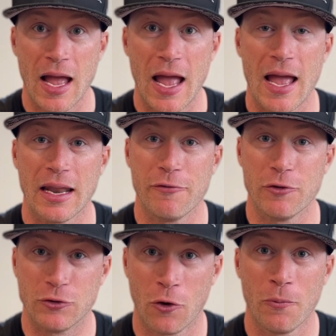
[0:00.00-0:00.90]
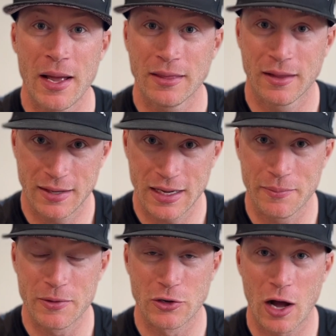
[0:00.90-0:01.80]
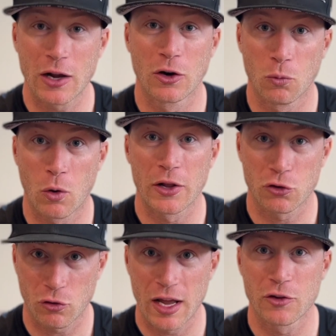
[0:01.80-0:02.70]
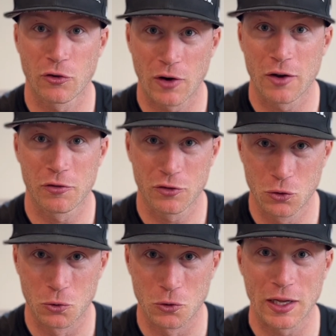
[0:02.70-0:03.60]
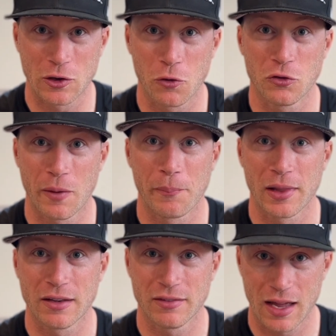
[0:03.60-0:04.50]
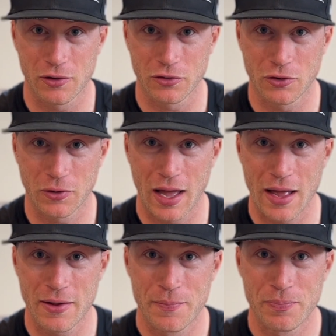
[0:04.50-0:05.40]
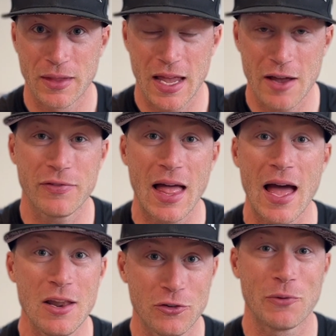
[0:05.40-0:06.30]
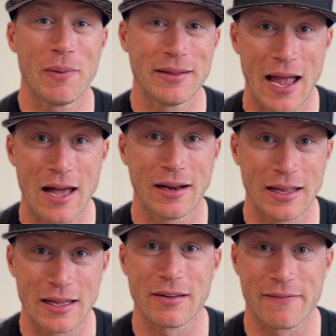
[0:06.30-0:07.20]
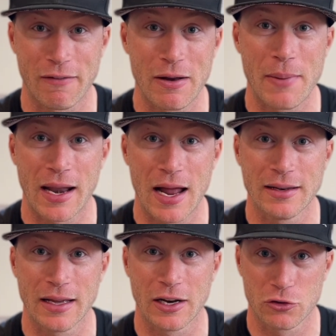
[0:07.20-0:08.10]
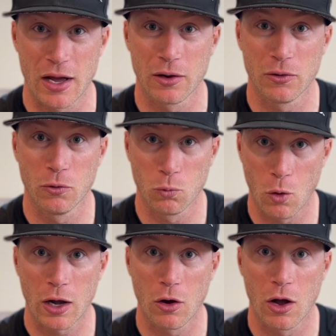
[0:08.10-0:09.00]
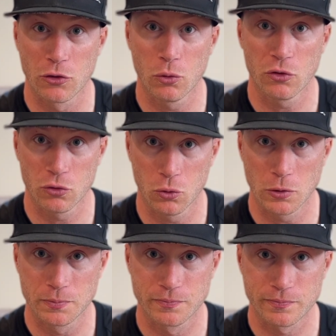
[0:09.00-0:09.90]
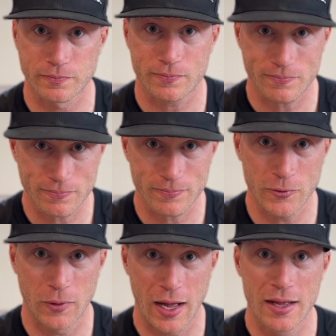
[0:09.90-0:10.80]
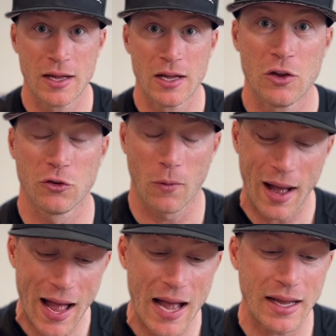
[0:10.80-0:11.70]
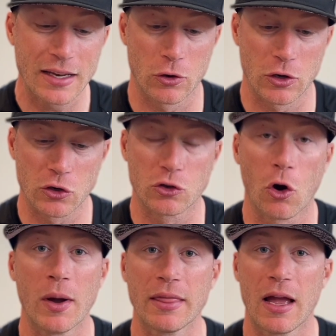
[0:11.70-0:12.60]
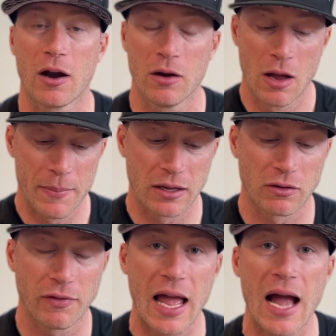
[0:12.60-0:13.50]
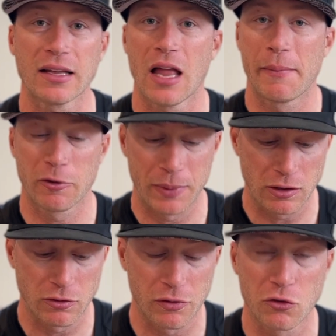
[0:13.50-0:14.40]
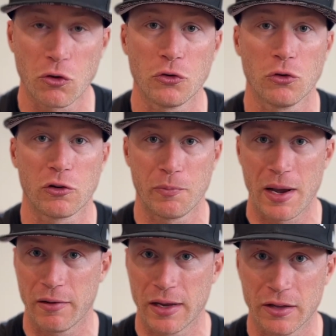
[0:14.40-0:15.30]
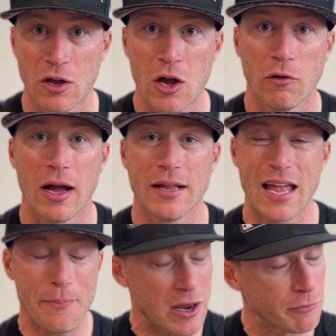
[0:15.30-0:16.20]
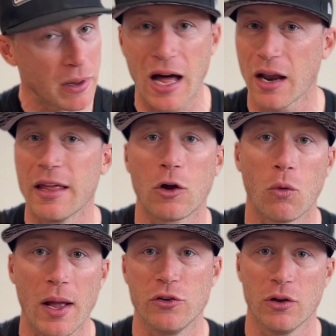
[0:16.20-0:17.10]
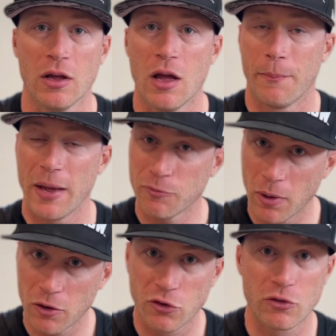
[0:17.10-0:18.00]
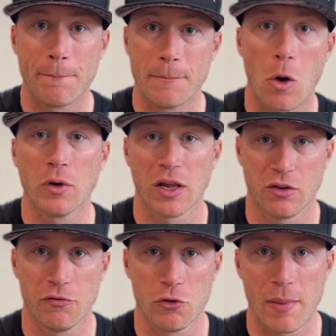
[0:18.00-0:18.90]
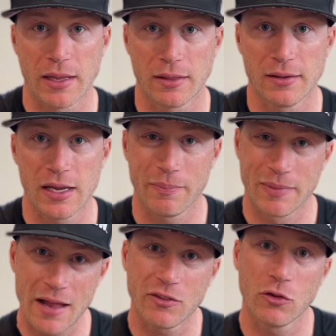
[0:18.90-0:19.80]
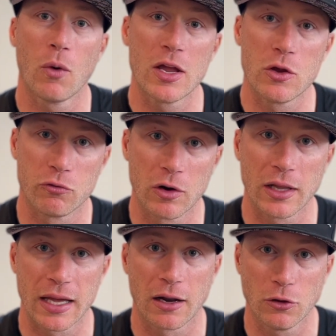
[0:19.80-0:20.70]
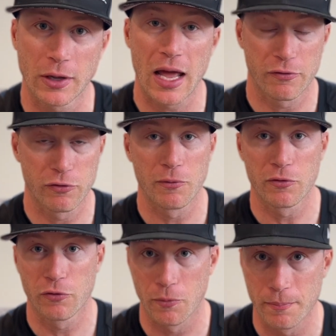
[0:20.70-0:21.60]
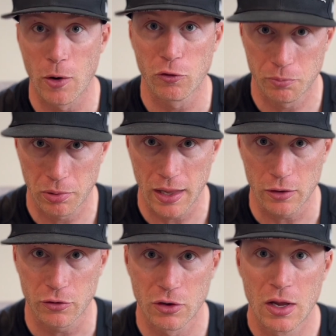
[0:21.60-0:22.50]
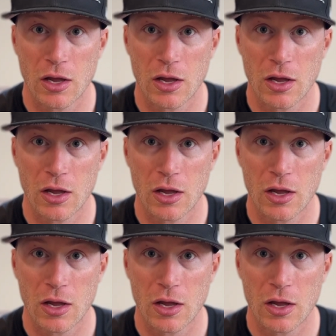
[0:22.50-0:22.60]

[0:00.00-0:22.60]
And if you don't make the team, you're not going to want to transfer out of school and go someplace else, okay? If that is your mentality, it's a very bad idea to try to walk on to a school, okay? So you're going there because of the academics, because of the social experience, right? Take baseball out of the equation. Baseball is just a bonus if you make the team. That's the way you've really got to look at it for most players.